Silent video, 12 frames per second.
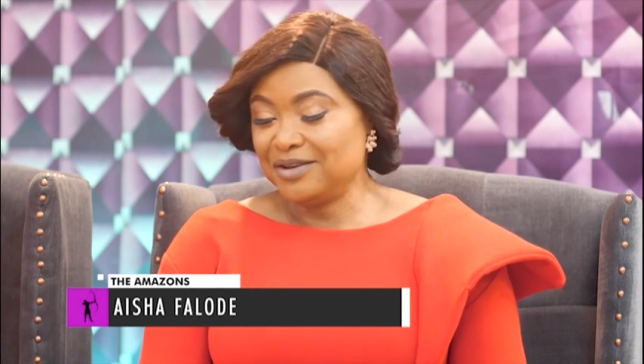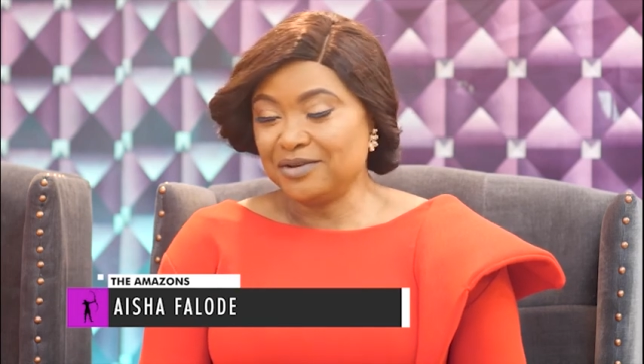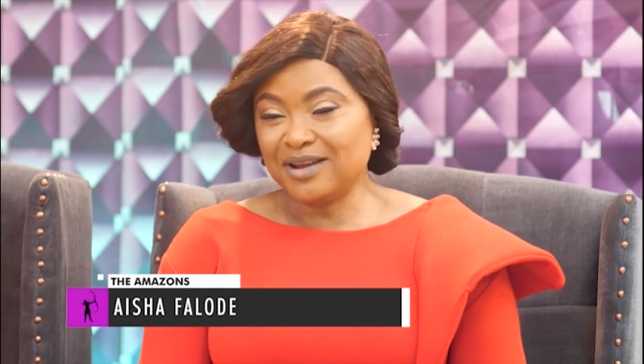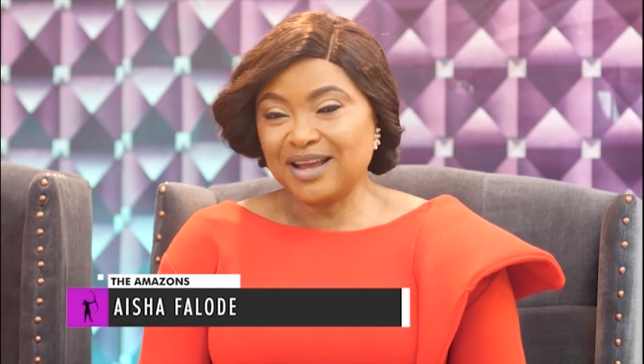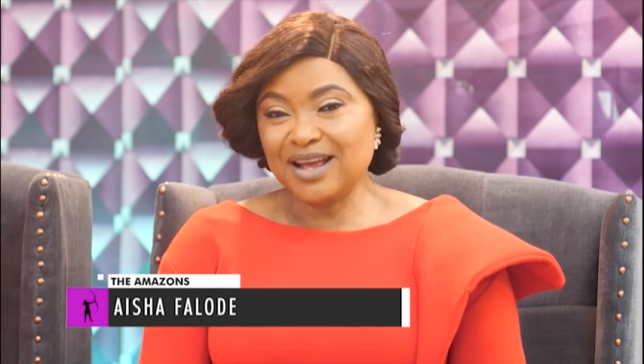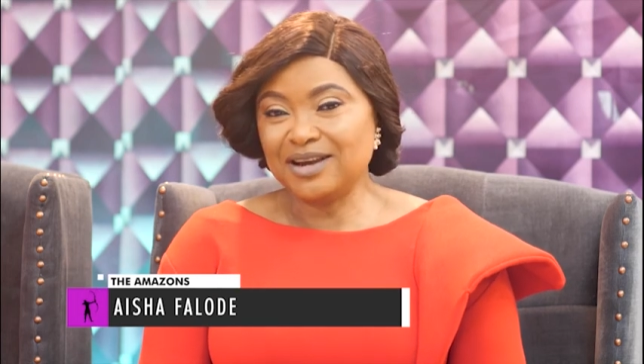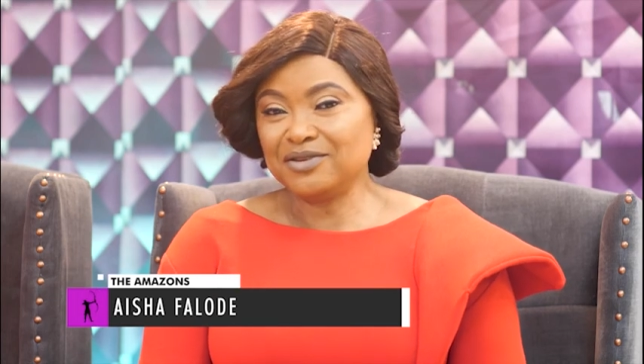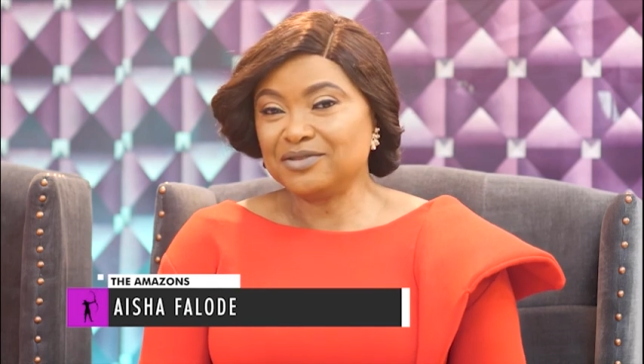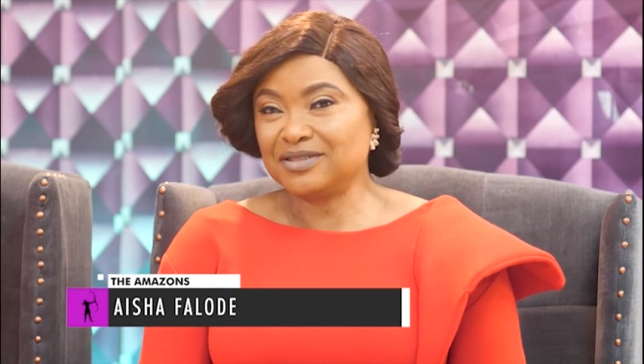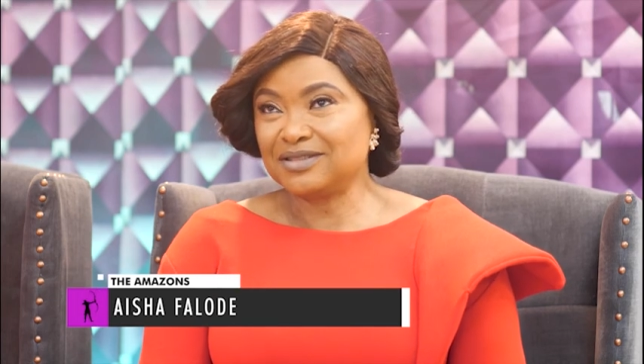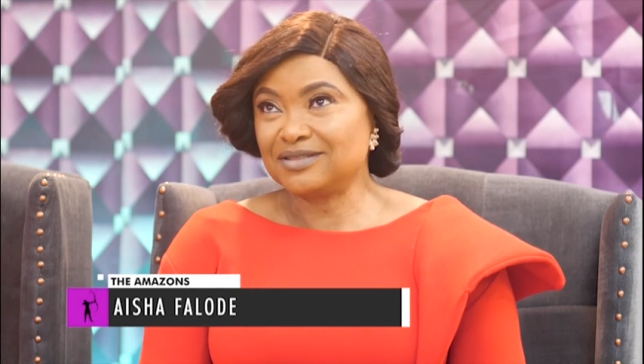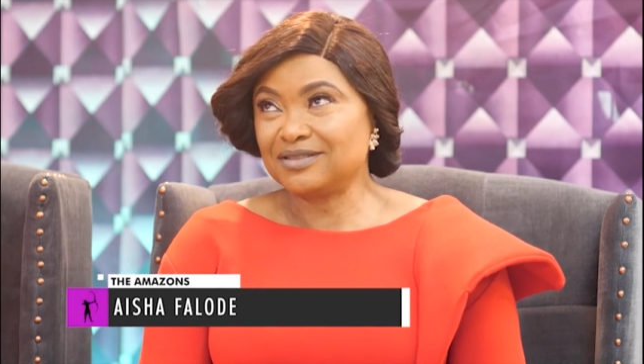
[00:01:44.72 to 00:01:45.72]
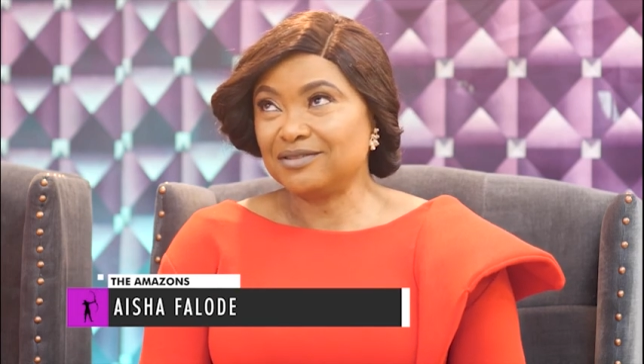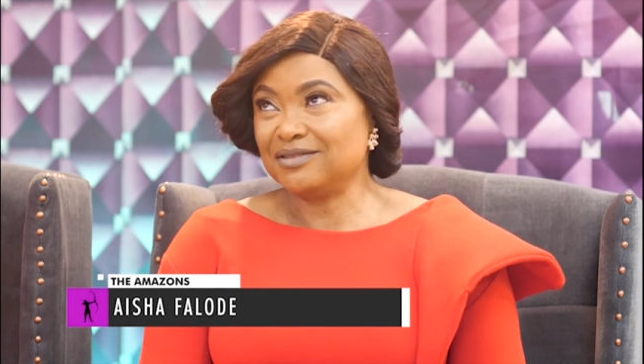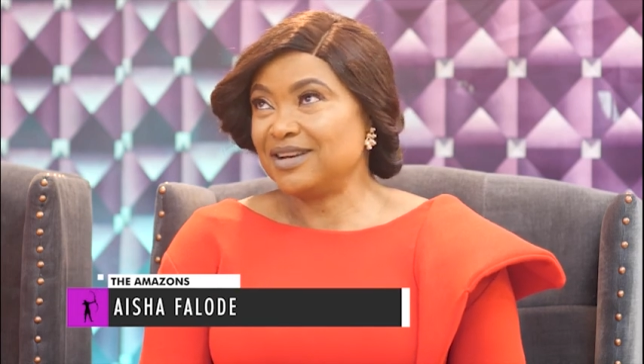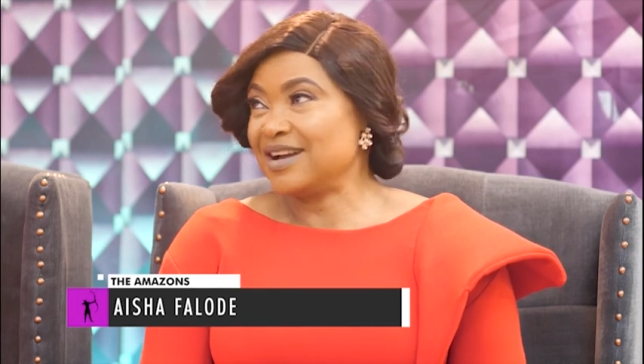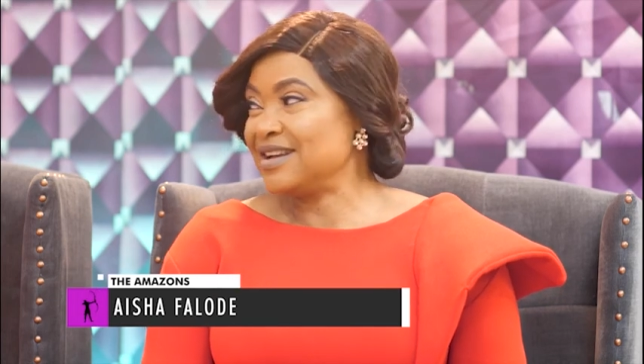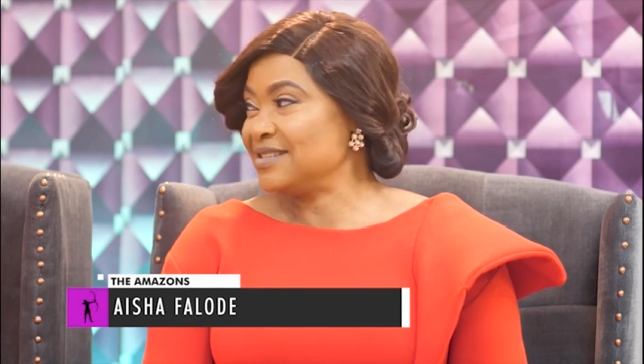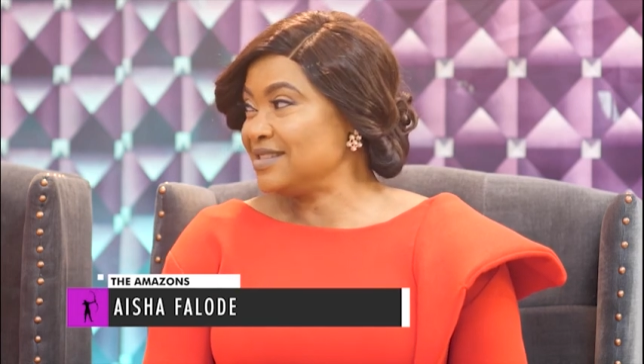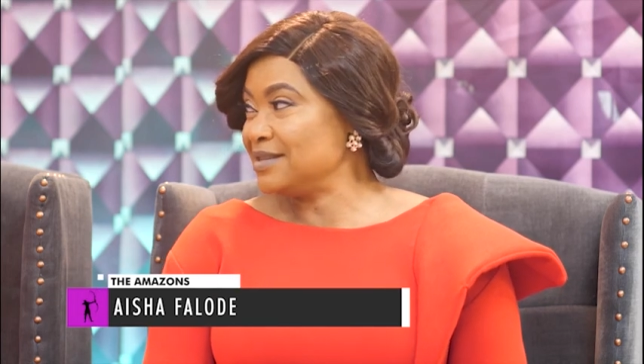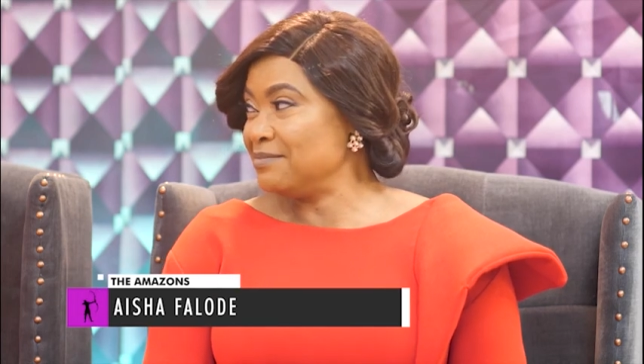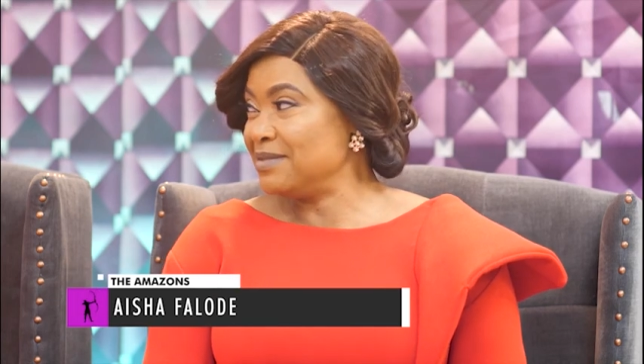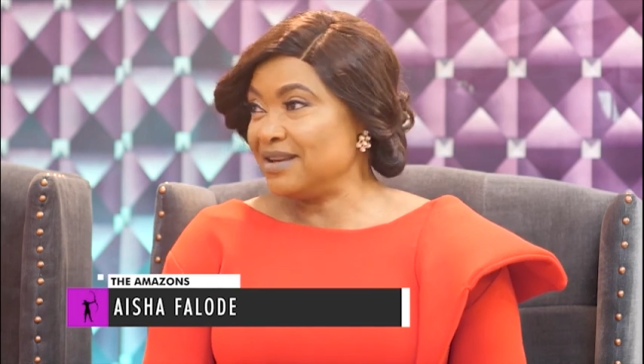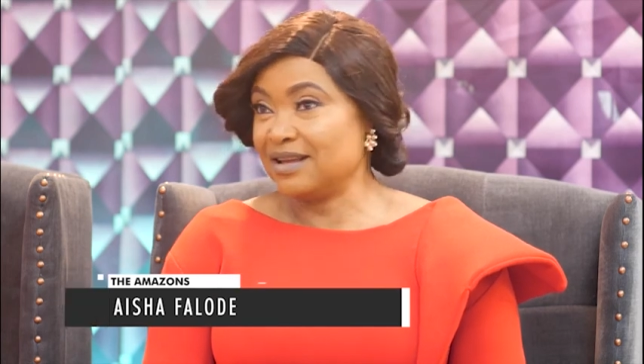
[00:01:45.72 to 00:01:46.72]
You cannot
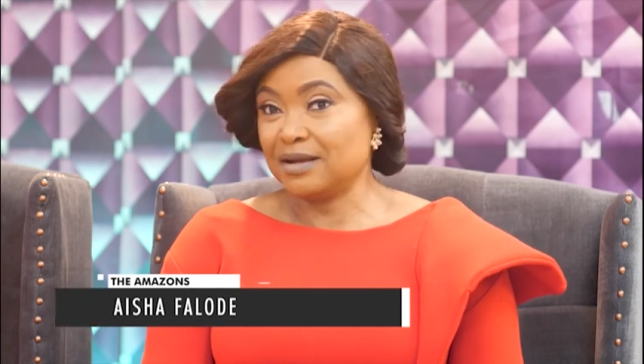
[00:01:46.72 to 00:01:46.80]
underestimate the